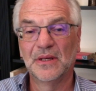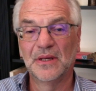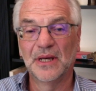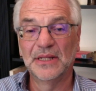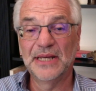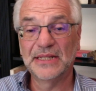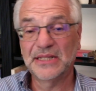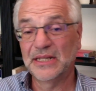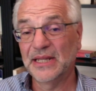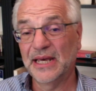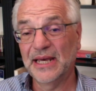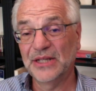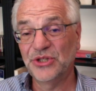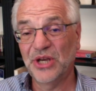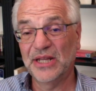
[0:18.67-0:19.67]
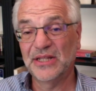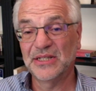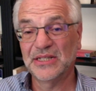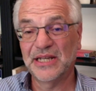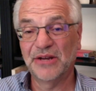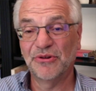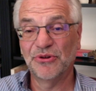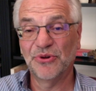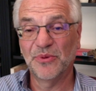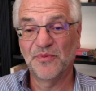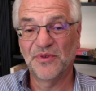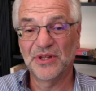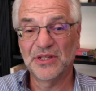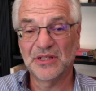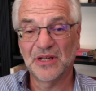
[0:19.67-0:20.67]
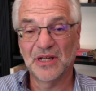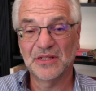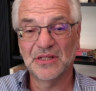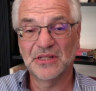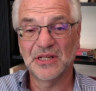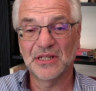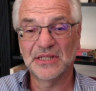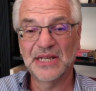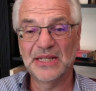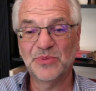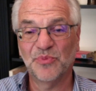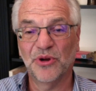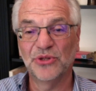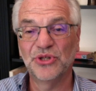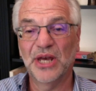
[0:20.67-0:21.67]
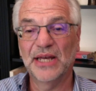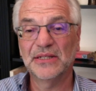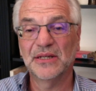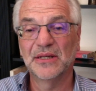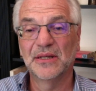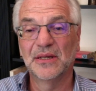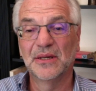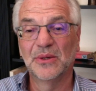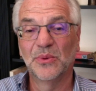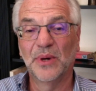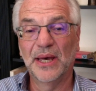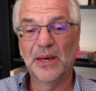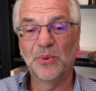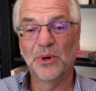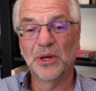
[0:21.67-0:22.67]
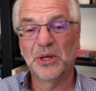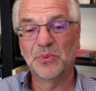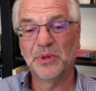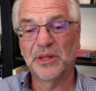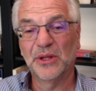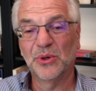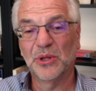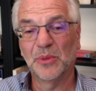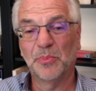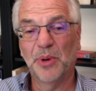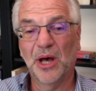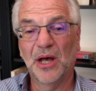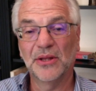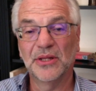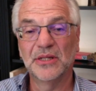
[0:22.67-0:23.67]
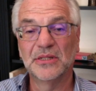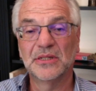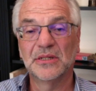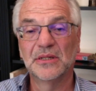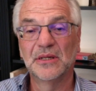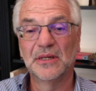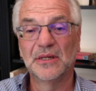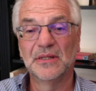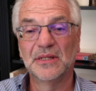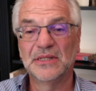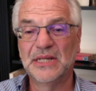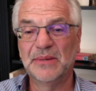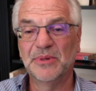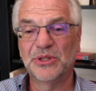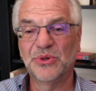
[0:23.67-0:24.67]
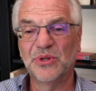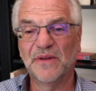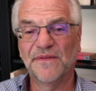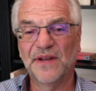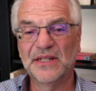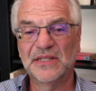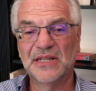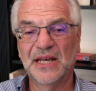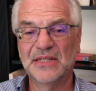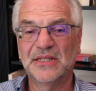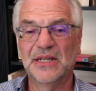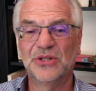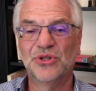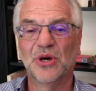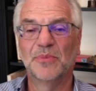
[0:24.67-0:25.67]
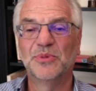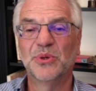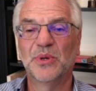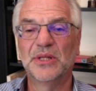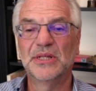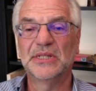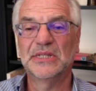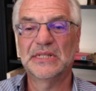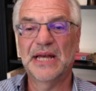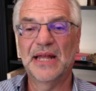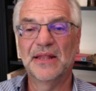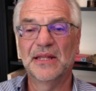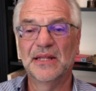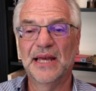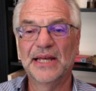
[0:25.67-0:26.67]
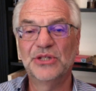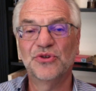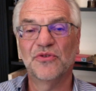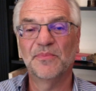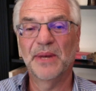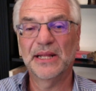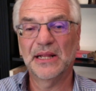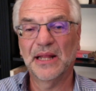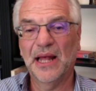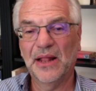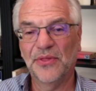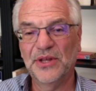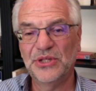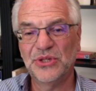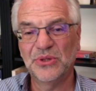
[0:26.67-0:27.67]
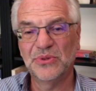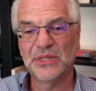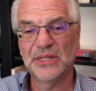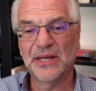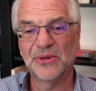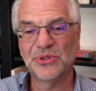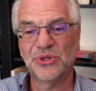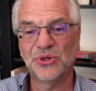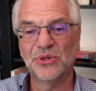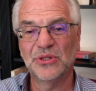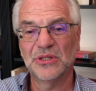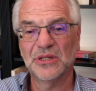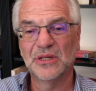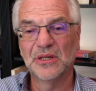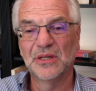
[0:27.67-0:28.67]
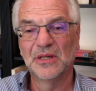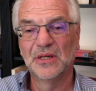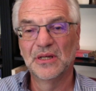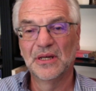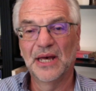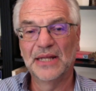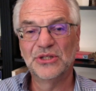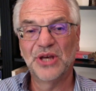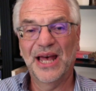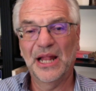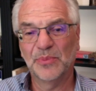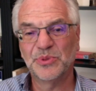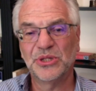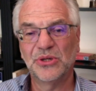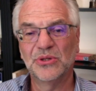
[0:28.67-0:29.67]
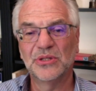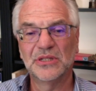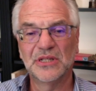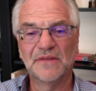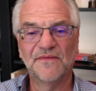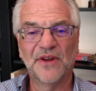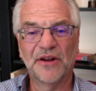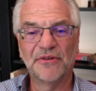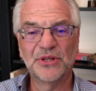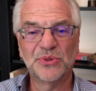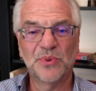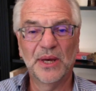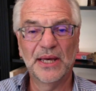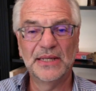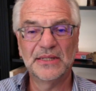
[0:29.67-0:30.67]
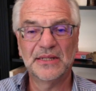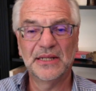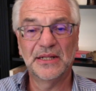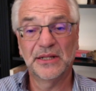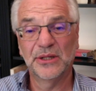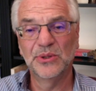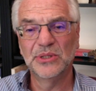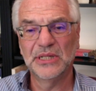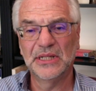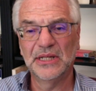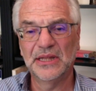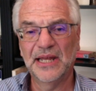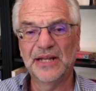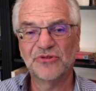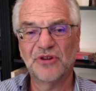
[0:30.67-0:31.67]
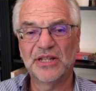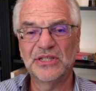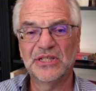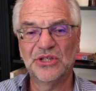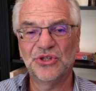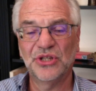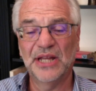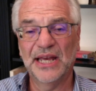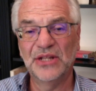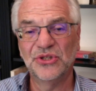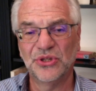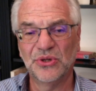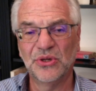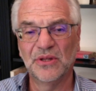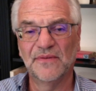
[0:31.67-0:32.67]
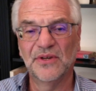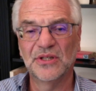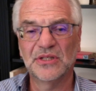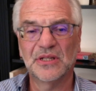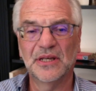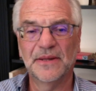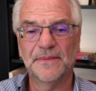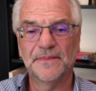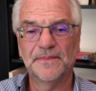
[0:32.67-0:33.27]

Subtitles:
And yesterday I chaired the steering group for the Start to Success project, where, working with local partners, the team are doing a fantastic job to understand the nature of mental health issues in our students and to help students in various ways, including in their transition into university.